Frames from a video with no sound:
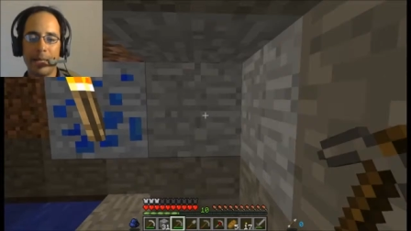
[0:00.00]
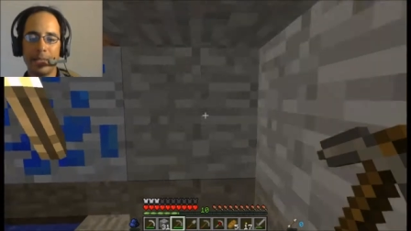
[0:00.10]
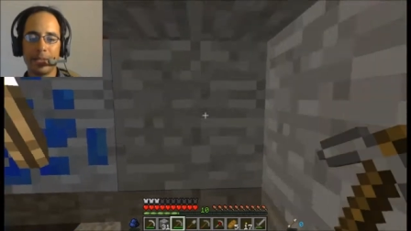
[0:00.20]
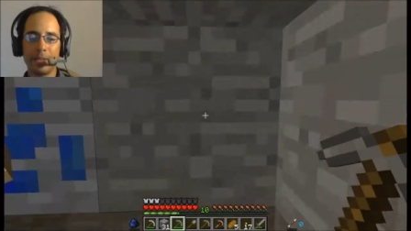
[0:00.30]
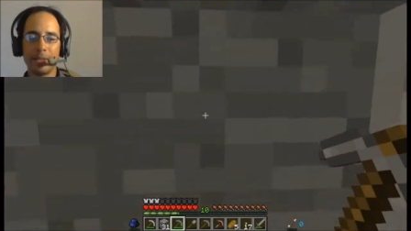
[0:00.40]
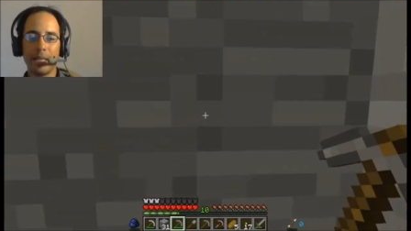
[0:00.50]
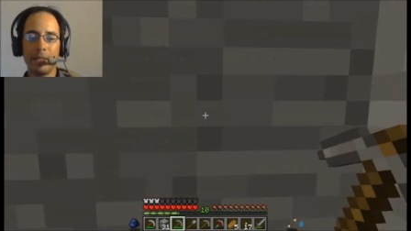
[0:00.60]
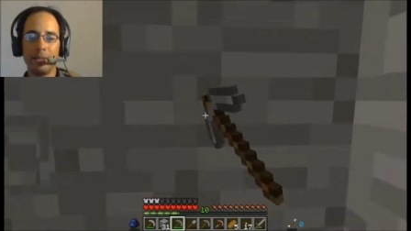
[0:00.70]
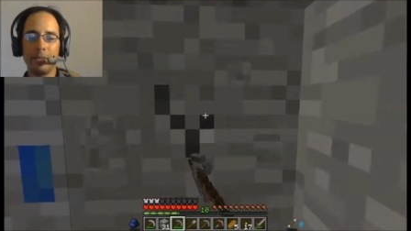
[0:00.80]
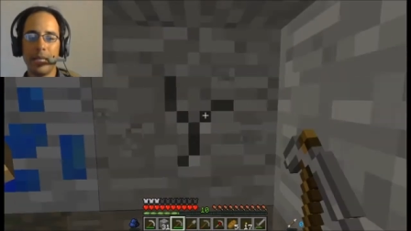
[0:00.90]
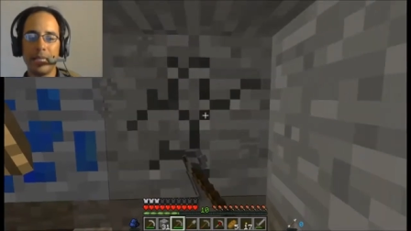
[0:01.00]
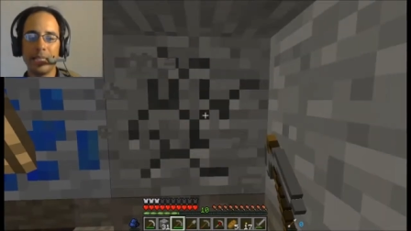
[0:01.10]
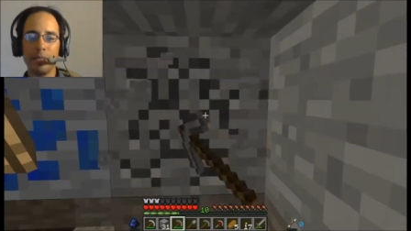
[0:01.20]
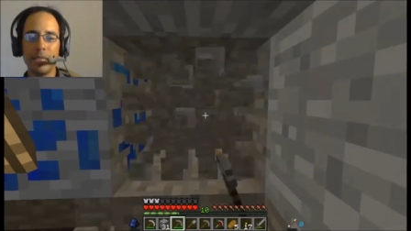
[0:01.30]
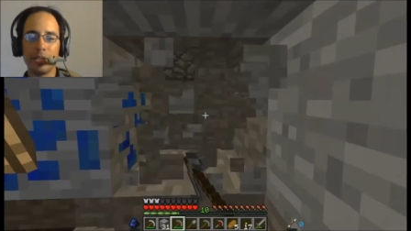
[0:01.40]
Alright, so this kind
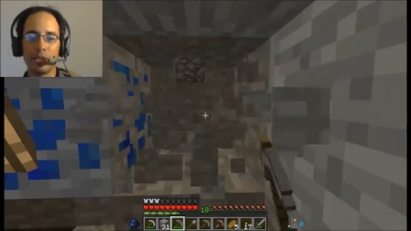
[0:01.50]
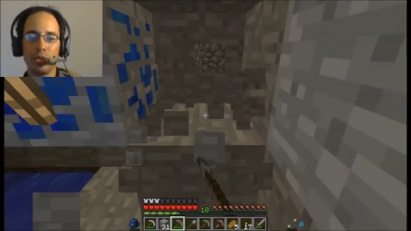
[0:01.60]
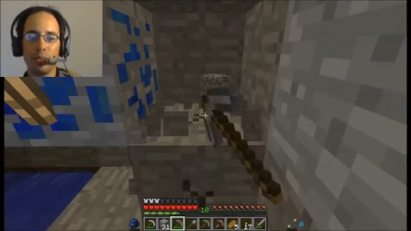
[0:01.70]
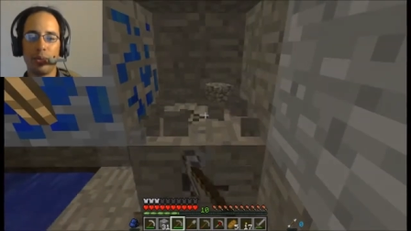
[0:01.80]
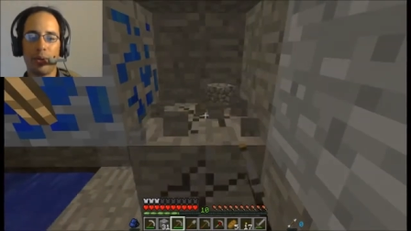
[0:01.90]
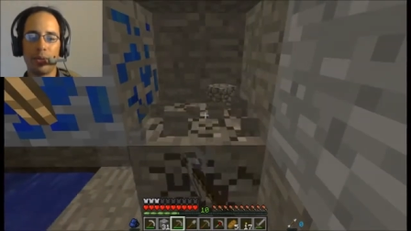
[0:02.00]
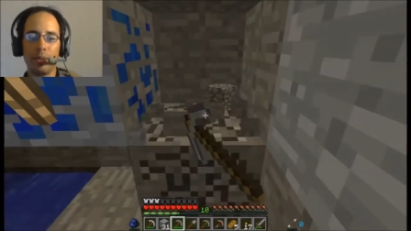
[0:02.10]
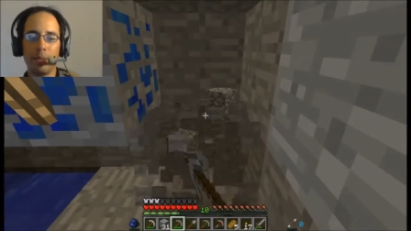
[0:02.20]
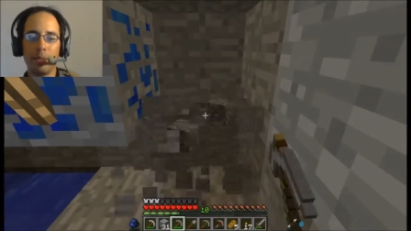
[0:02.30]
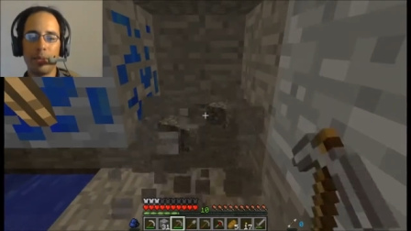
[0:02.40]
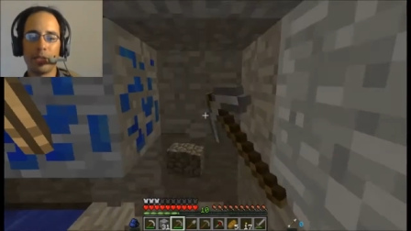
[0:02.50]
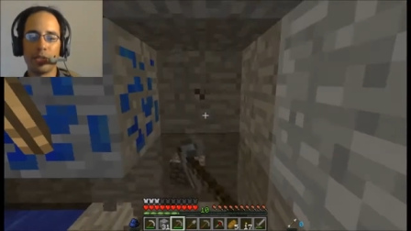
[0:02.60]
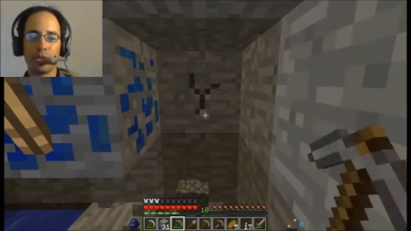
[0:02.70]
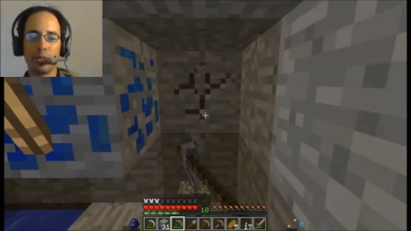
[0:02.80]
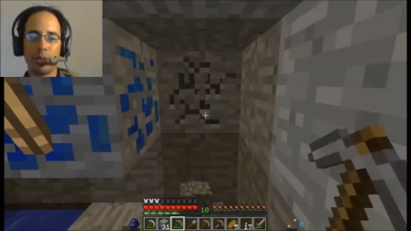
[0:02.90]
of, I guess make this a two-parter. Maybe I'll
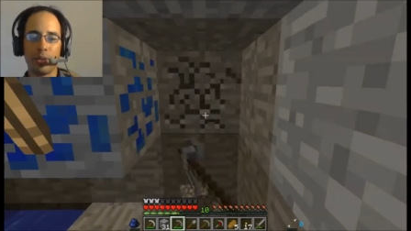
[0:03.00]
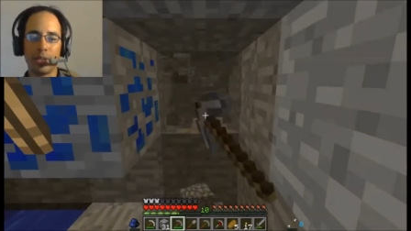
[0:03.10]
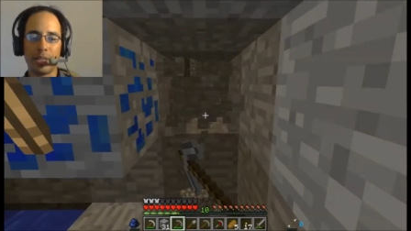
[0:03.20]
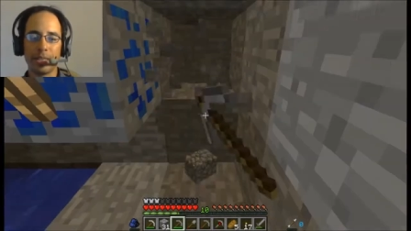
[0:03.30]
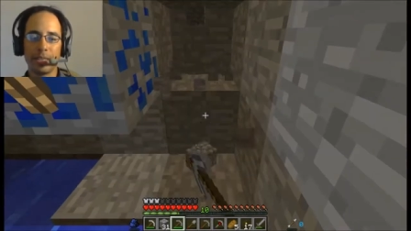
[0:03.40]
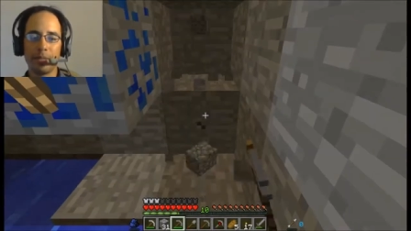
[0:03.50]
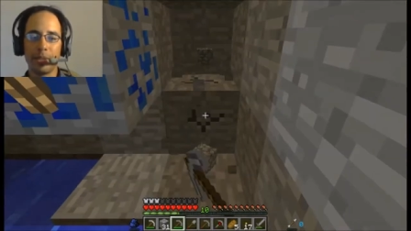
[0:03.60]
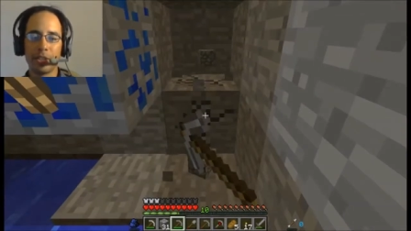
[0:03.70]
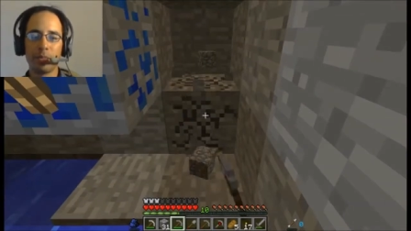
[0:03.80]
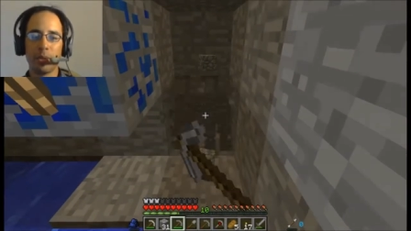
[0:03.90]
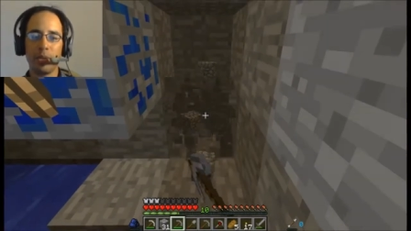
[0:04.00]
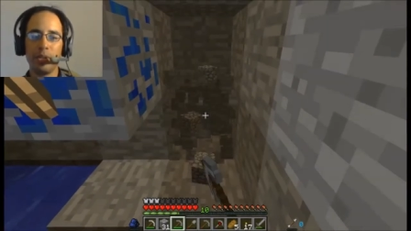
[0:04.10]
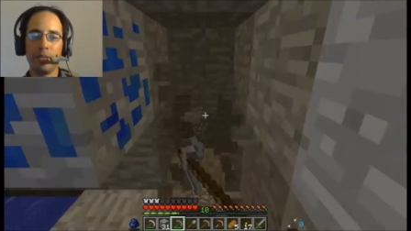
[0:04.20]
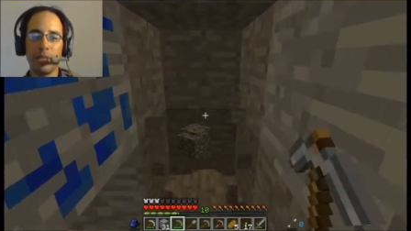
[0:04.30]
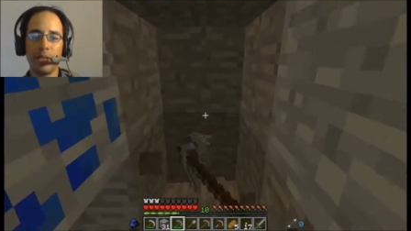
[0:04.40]
make this a two-parter thing. This is my
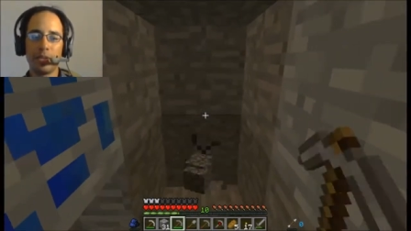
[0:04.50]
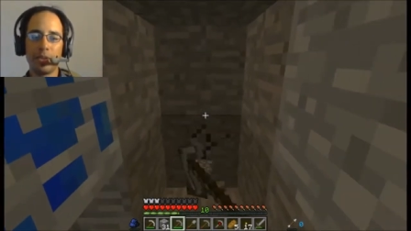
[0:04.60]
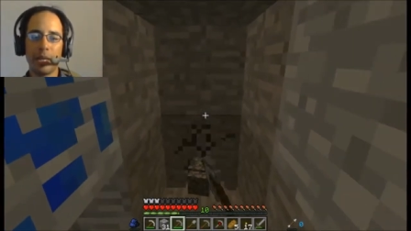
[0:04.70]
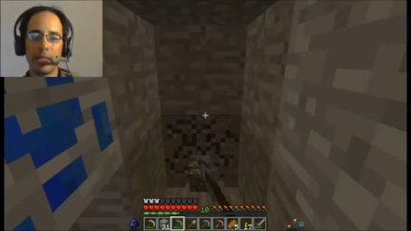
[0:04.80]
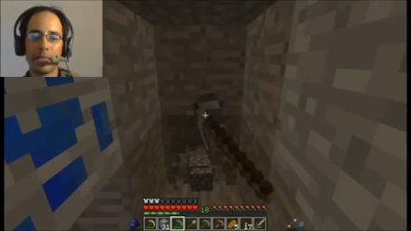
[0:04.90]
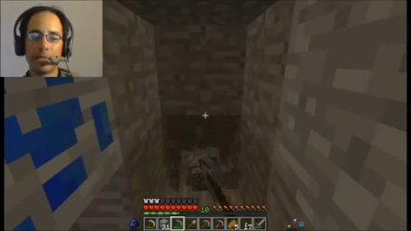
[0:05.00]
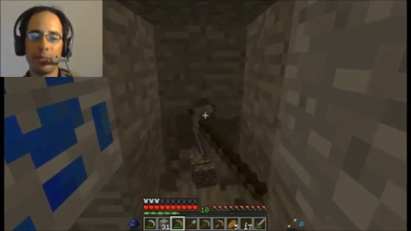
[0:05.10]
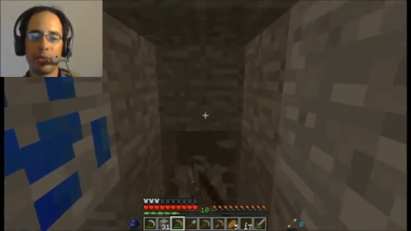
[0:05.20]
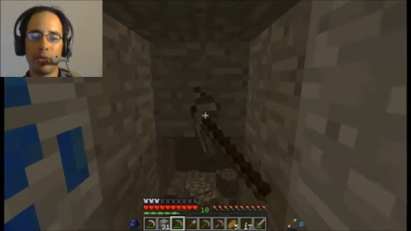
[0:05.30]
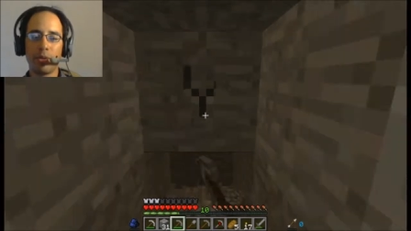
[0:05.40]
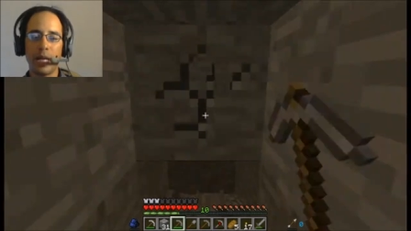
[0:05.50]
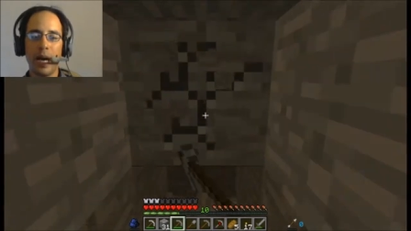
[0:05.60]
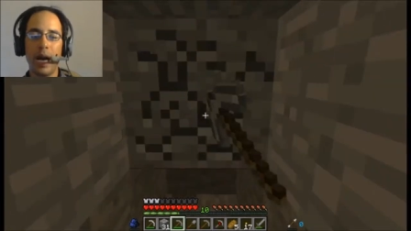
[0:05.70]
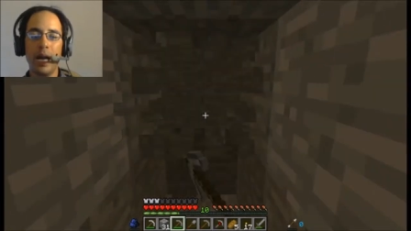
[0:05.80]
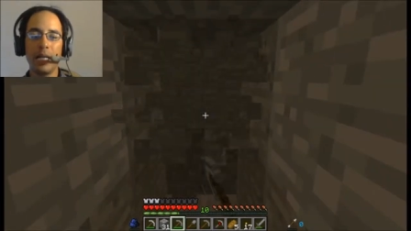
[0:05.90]
exploring of the underground. The next time we'll go
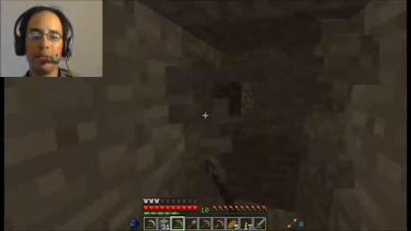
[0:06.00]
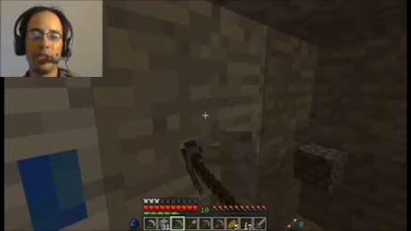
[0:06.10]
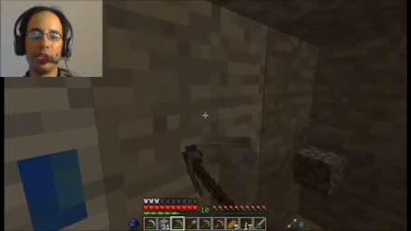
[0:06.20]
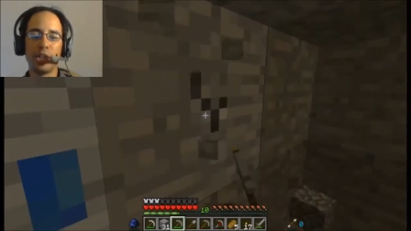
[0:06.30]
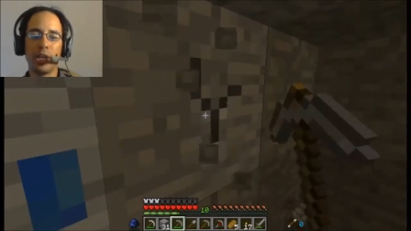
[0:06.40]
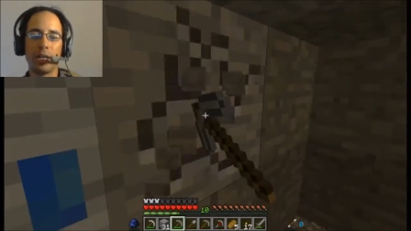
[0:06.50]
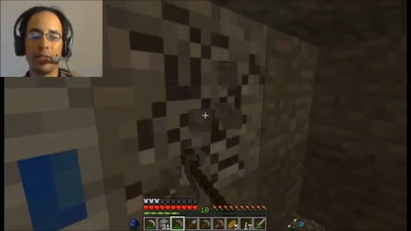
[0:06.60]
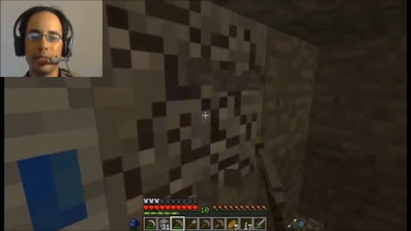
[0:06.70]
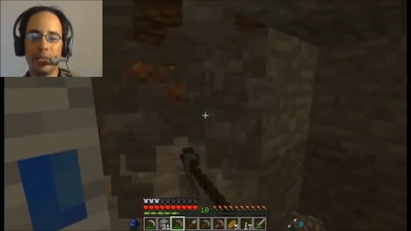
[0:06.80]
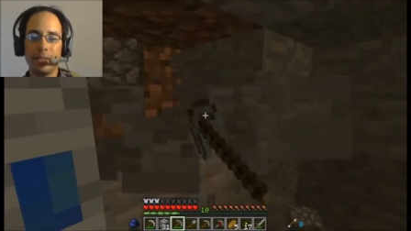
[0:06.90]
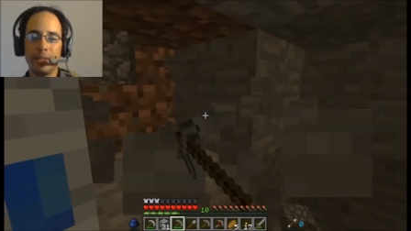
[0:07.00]
on high adventure.